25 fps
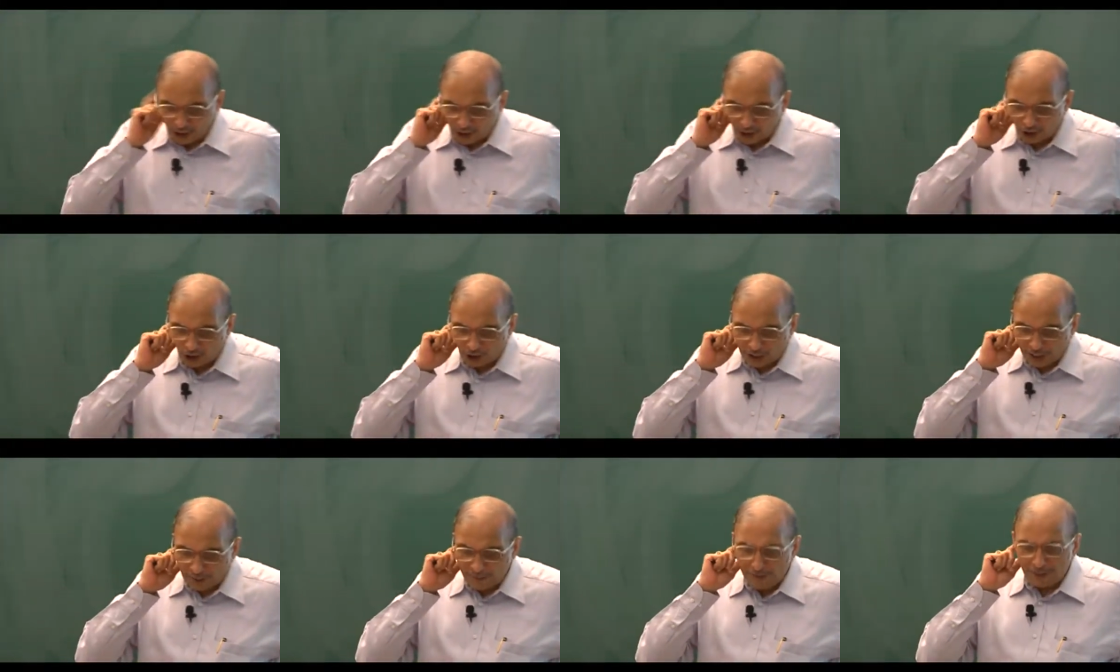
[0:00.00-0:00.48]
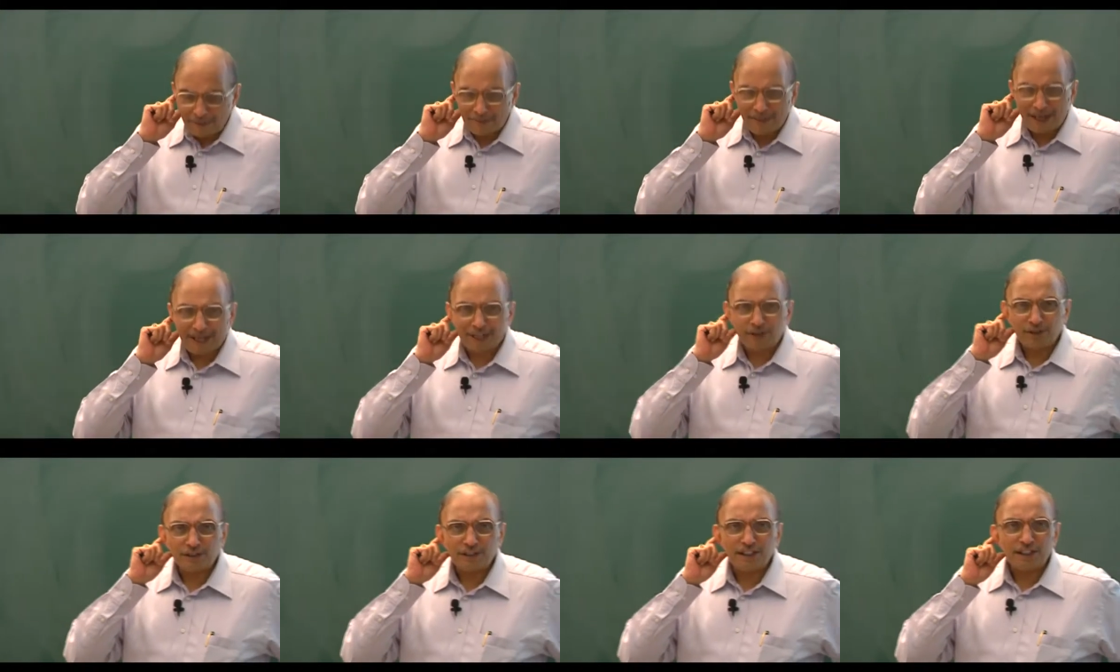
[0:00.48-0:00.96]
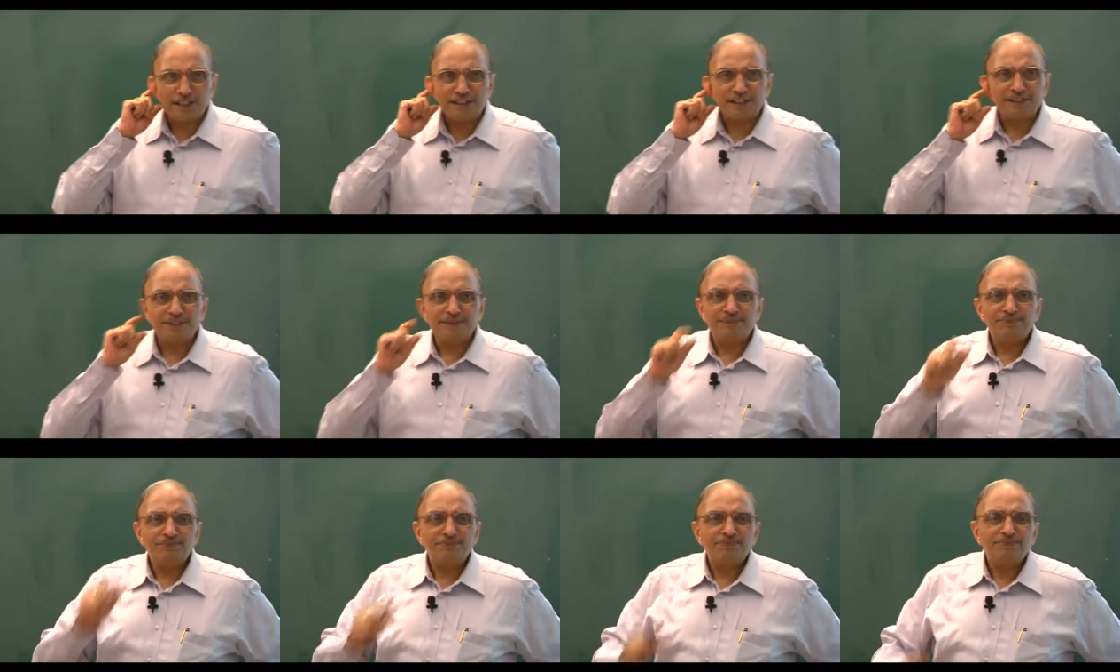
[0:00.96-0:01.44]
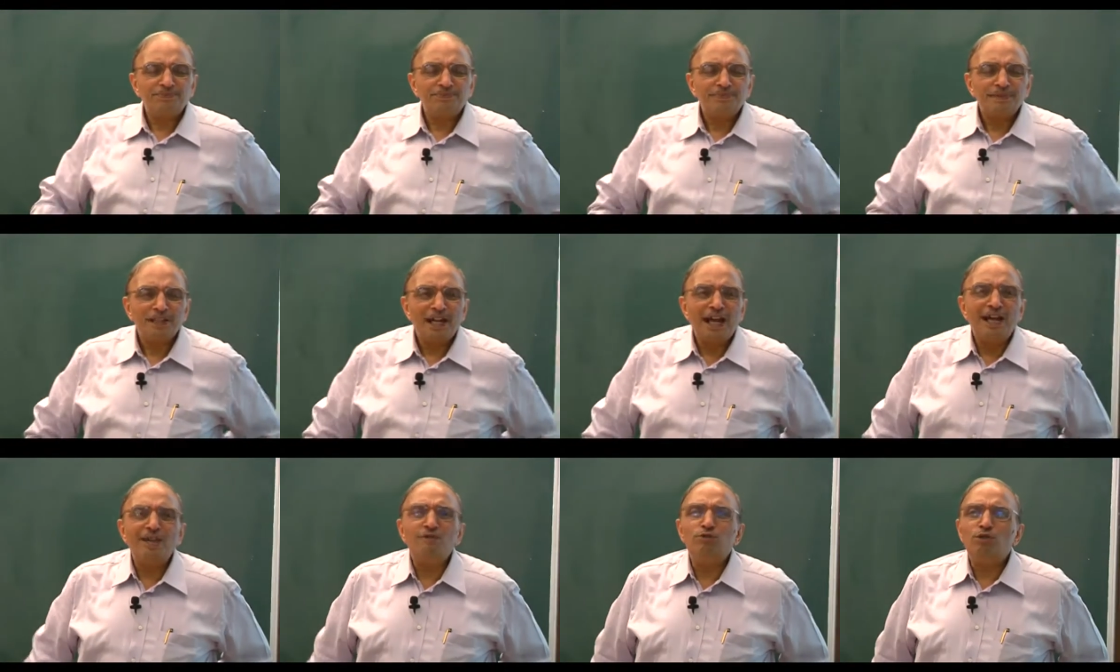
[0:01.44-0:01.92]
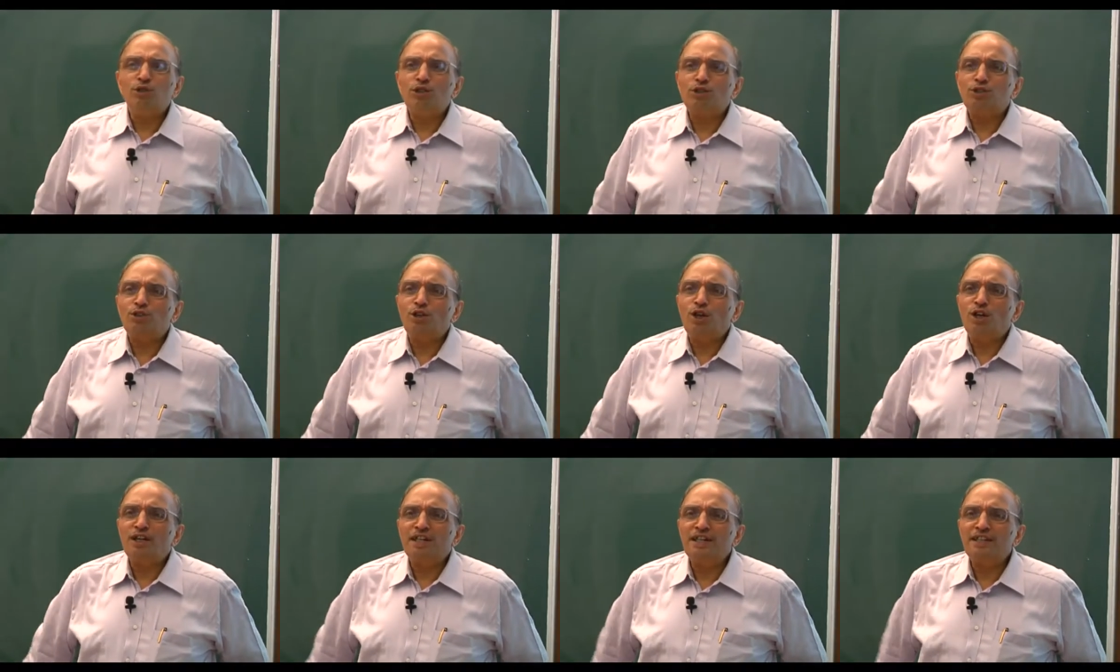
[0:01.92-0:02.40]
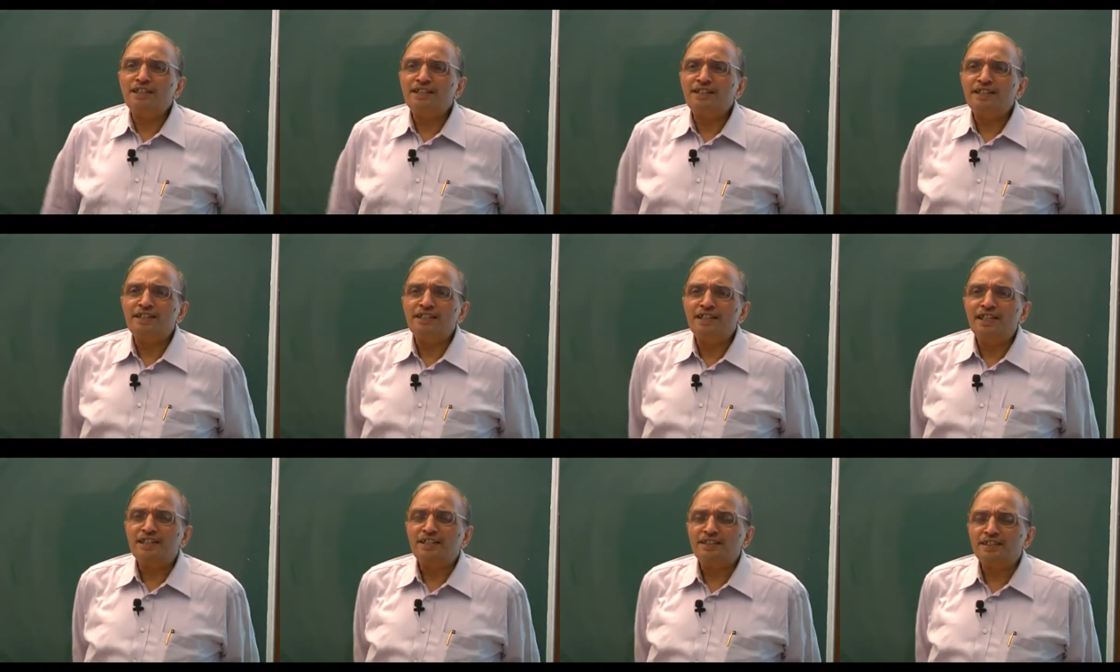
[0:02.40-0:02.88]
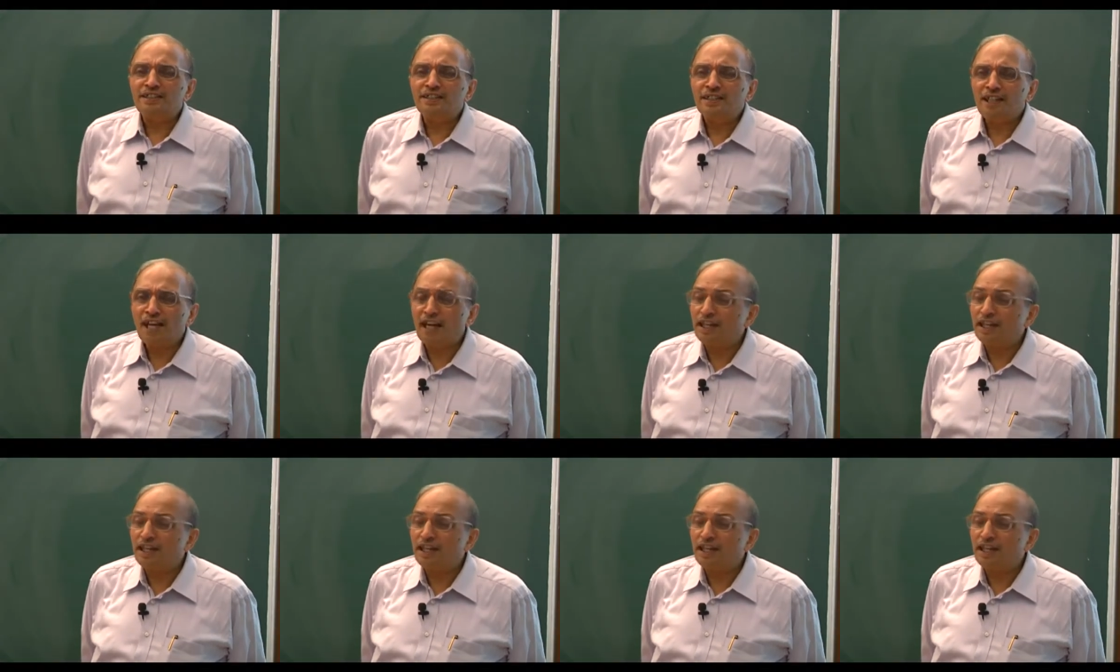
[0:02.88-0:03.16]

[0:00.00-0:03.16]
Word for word: So coming back to this, I would strongly suggest,